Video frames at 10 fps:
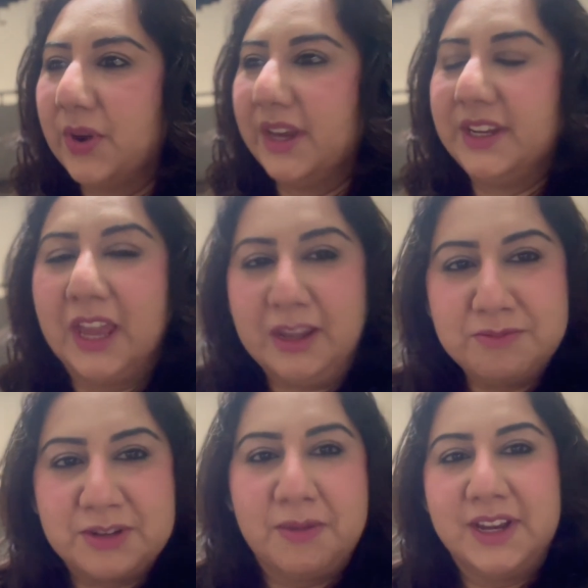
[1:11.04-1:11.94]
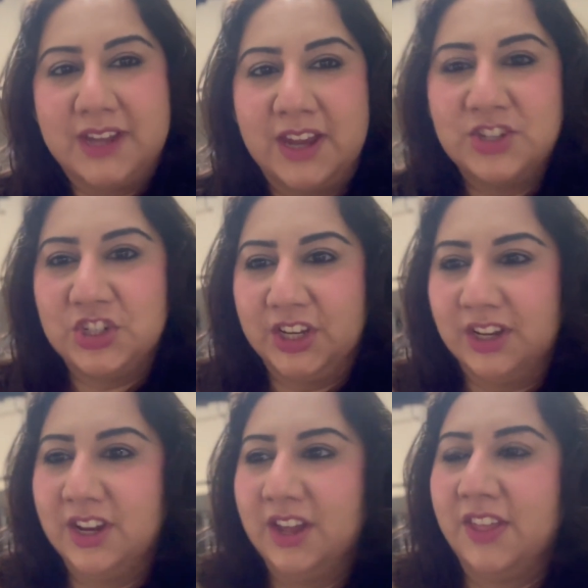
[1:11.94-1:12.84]
it came to my attention
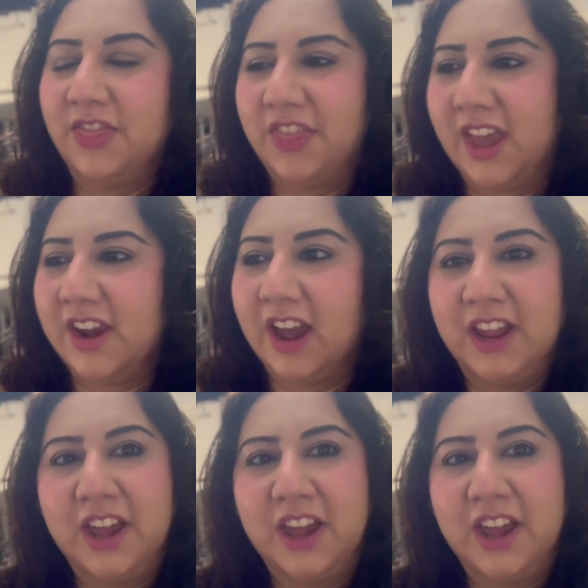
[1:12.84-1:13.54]
that I